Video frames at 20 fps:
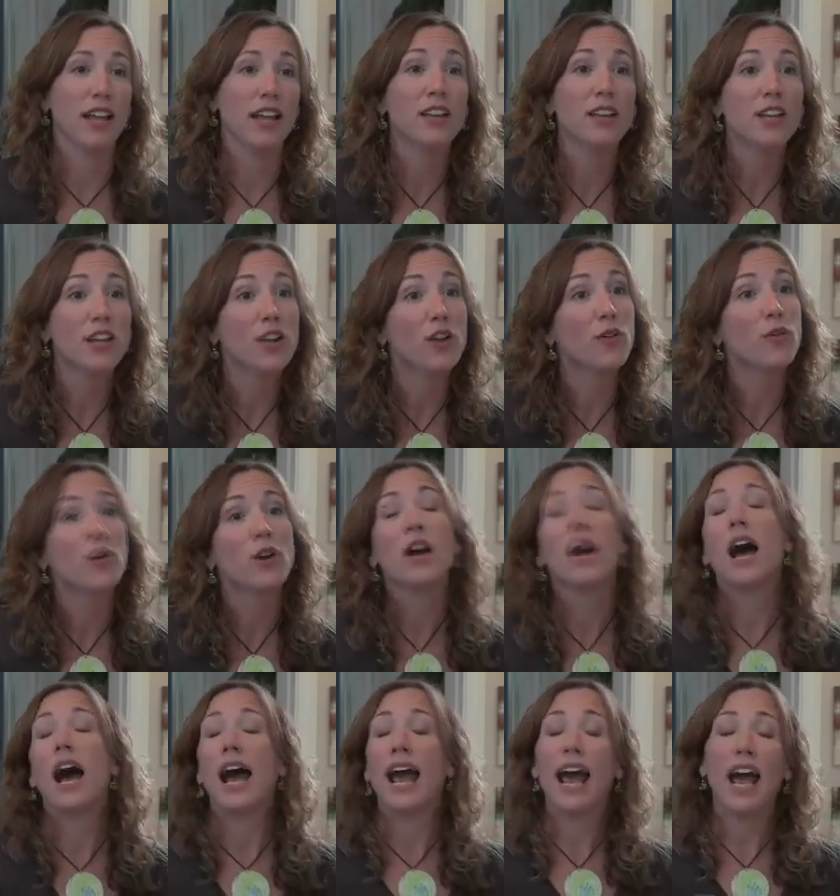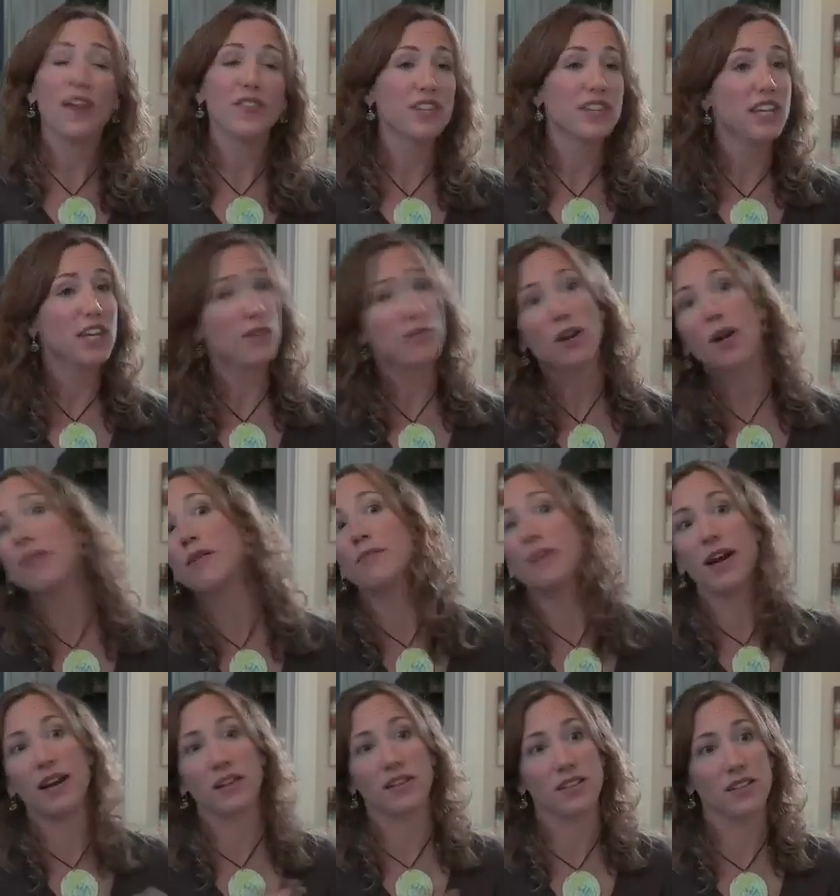And I have to keep coming
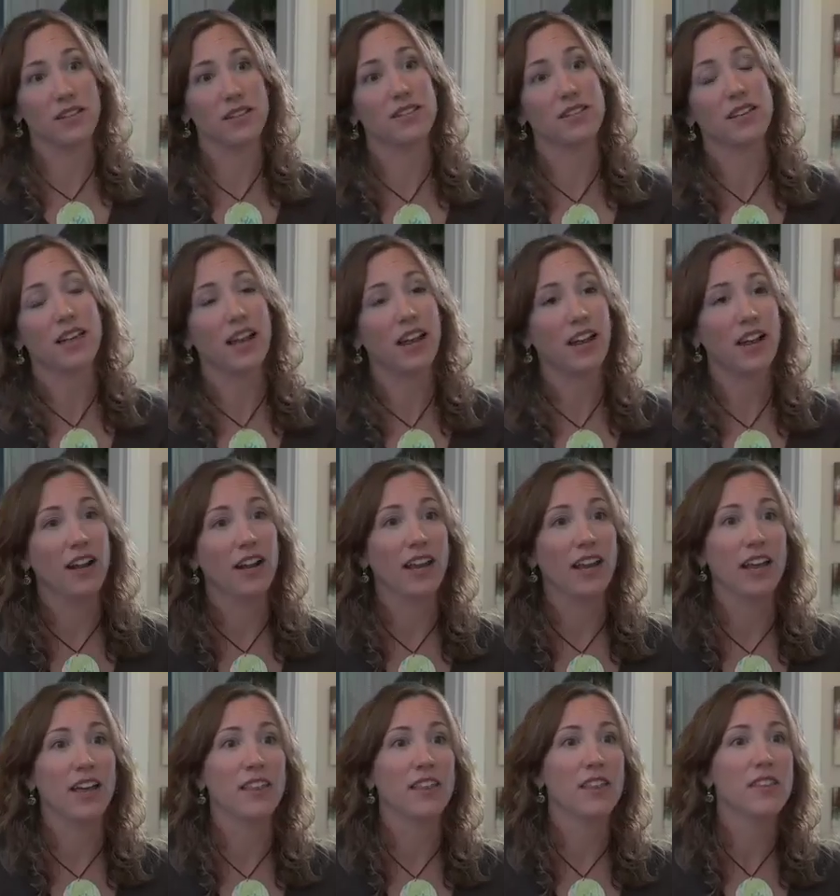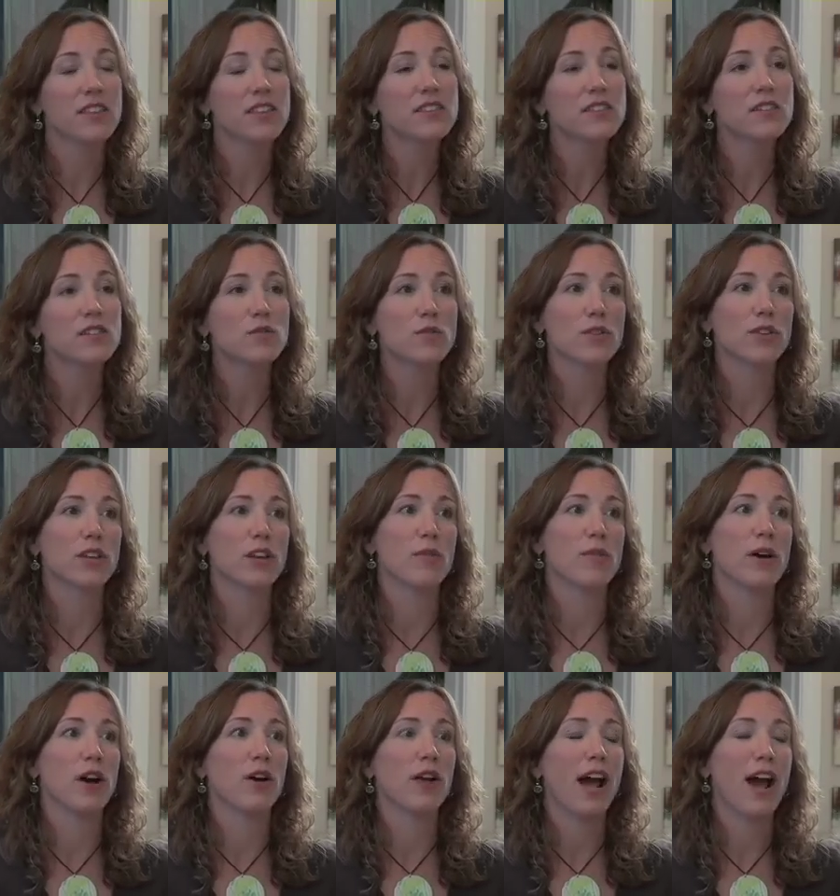back to this again and again, that this is really
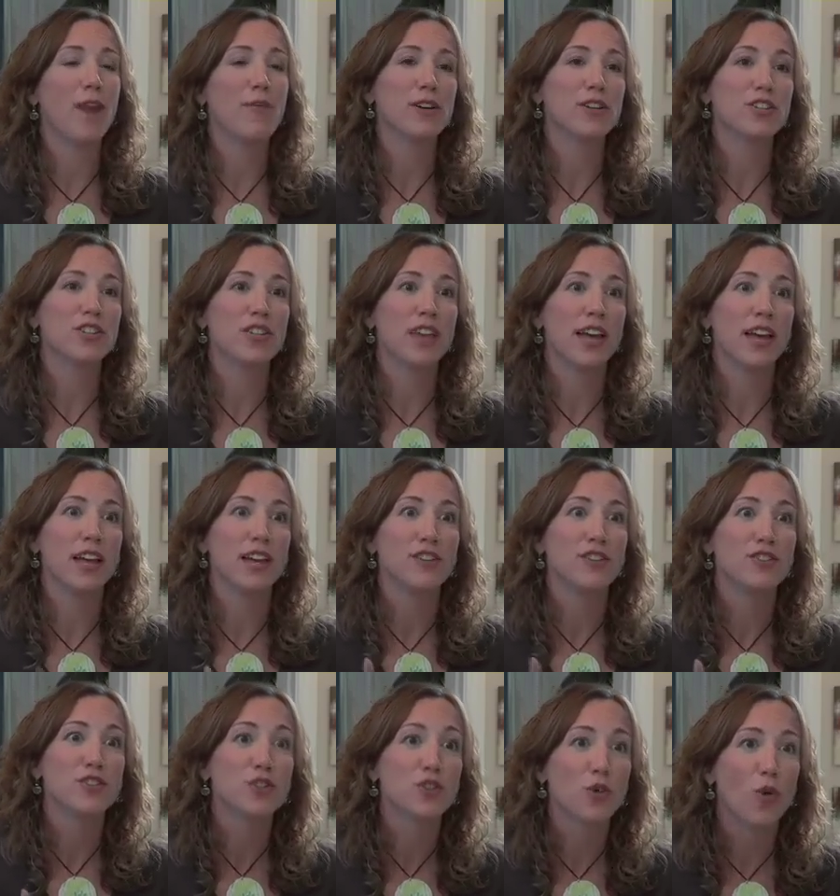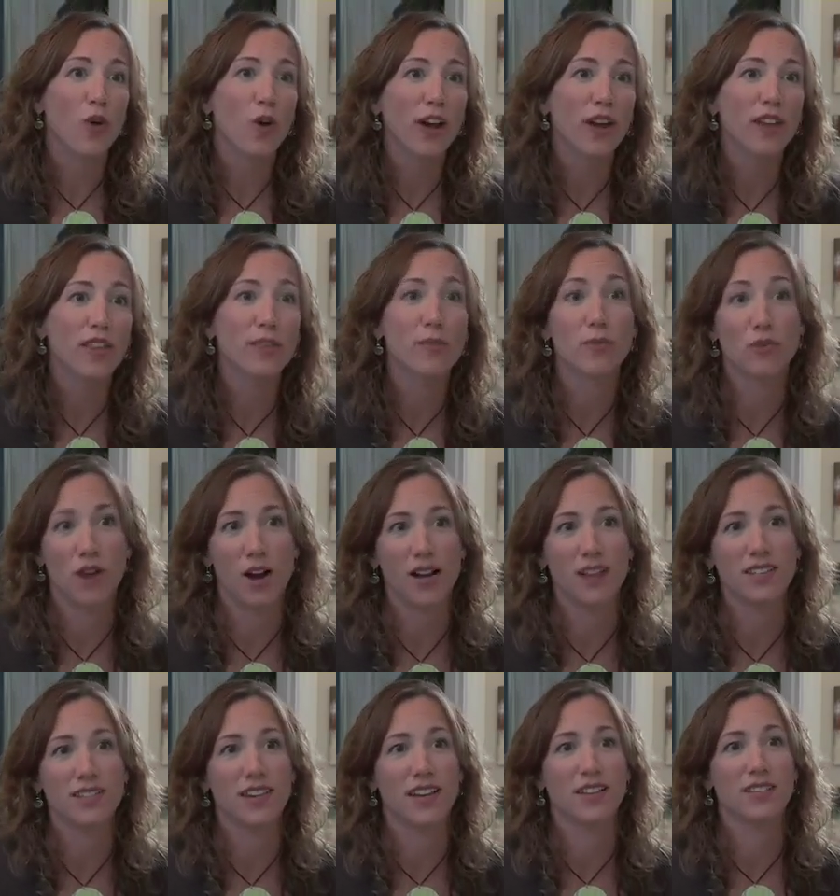about how much they enjoy the
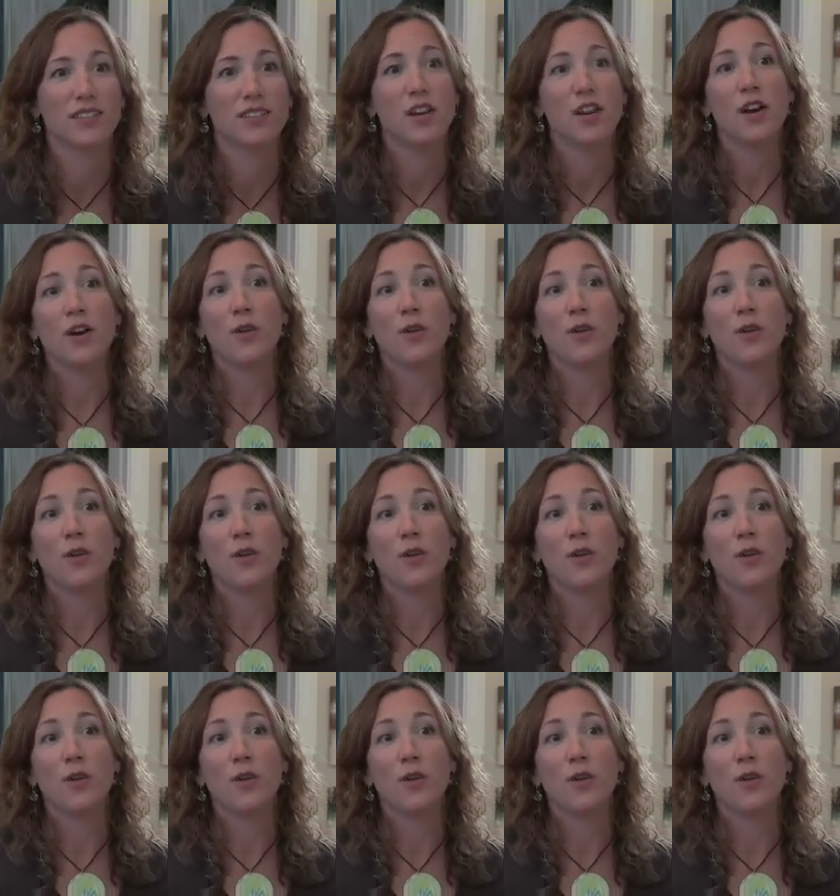process.